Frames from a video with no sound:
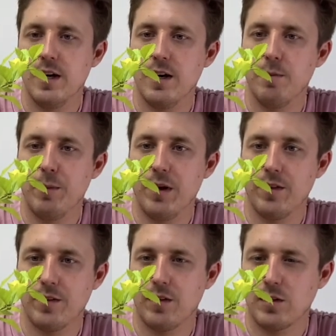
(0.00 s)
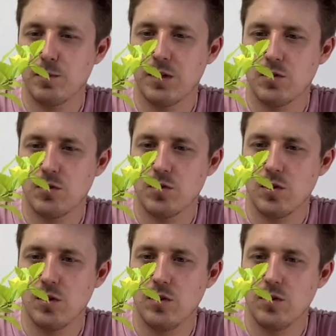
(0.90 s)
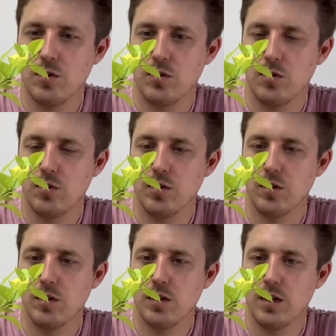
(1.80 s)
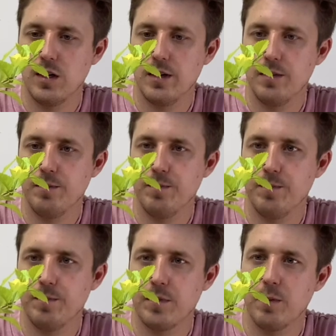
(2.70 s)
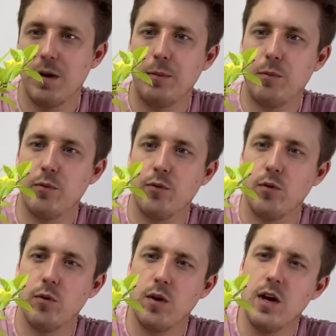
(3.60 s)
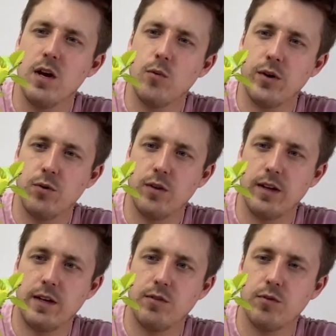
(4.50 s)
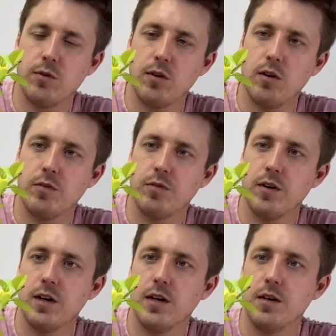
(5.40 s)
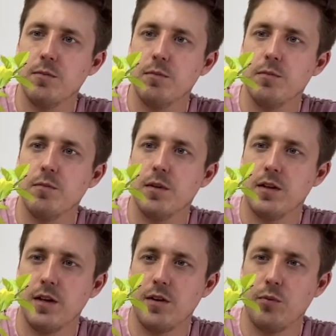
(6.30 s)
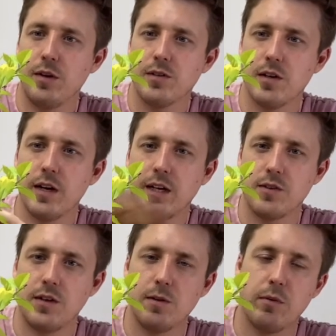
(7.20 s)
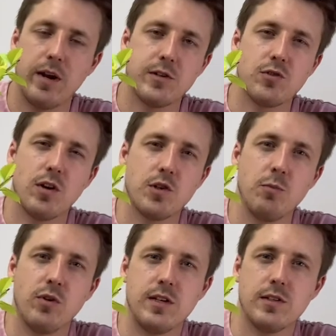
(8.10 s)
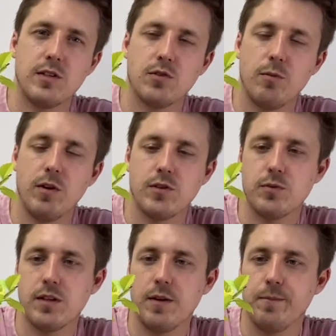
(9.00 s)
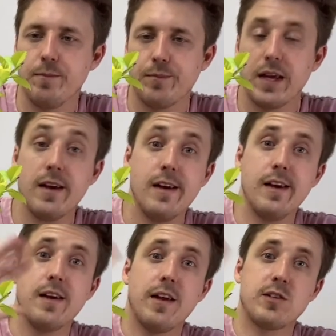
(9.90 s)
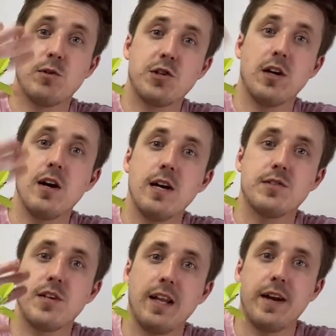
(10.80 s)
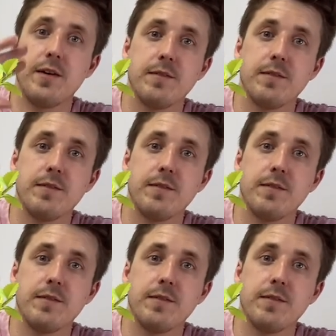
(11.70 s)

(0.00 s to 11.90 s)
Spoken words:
Maybe another 6 months or so. Or maybe before, when all the leaves fall off. At the end of winter, I can see the branch structure more easily, so I might do it then. Thanks for watching, guys. See you later.